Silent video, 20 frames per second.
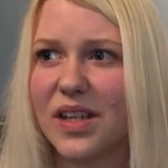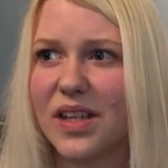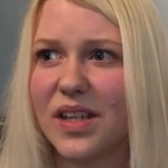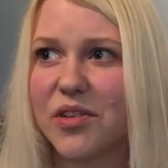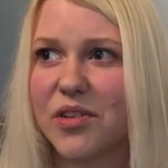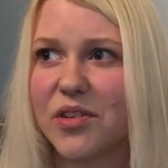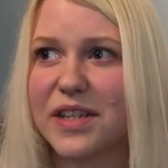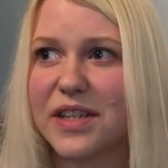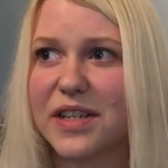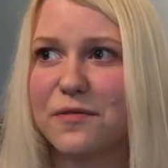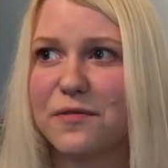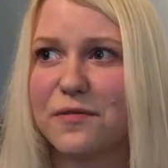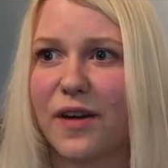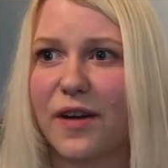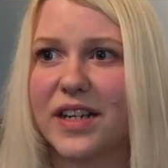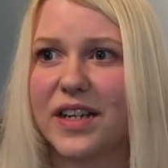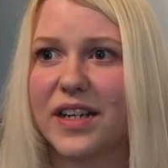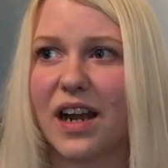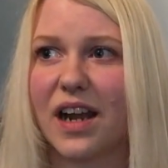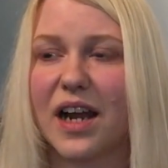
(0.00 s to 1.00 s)
So I didn't
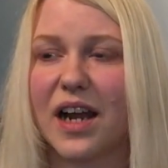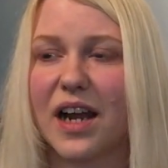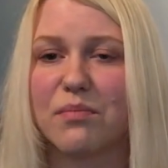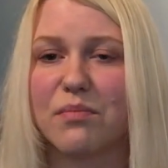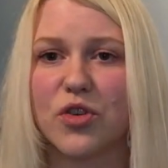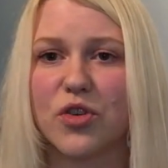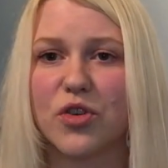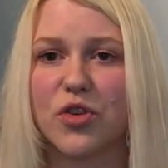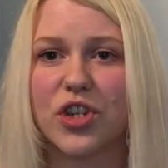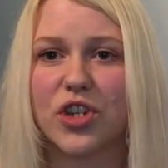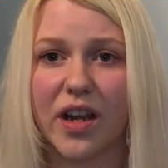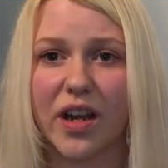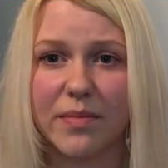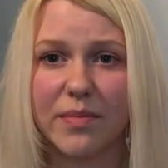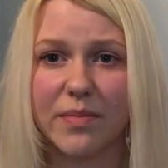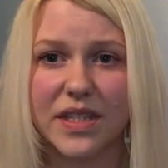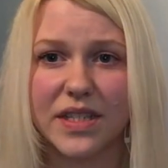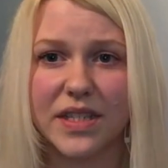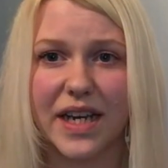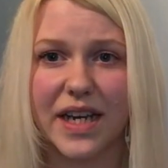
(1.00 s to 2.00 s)
find I had much
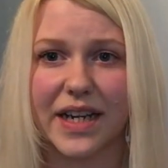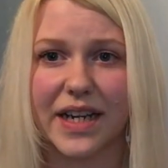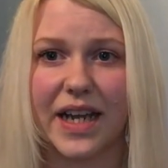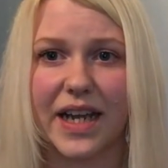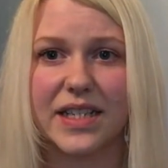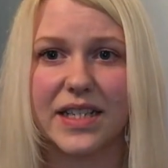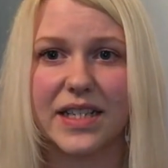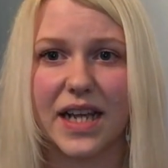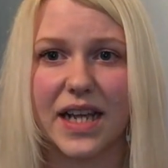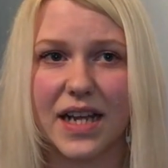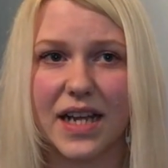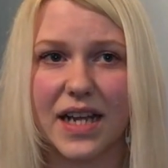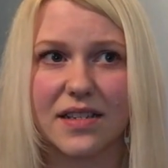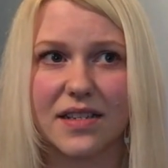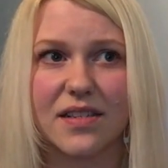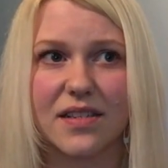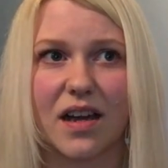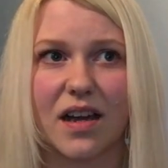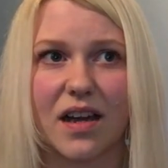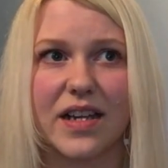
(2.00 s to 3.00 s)
time to dedicate to
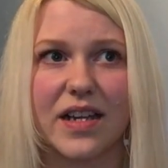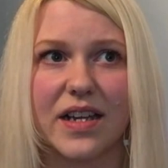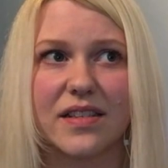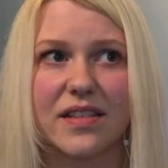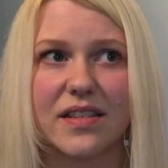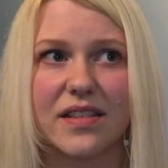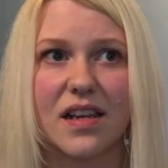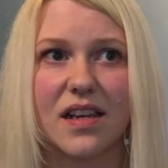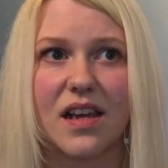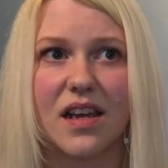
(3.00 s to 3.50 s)
exercise.